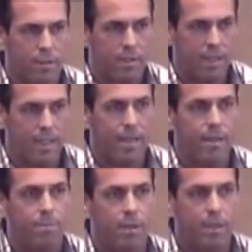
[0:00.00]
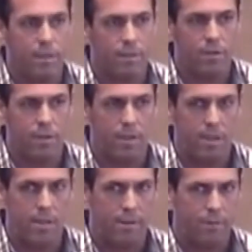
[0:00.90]
today, because
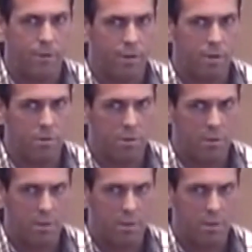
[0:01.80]
if you don't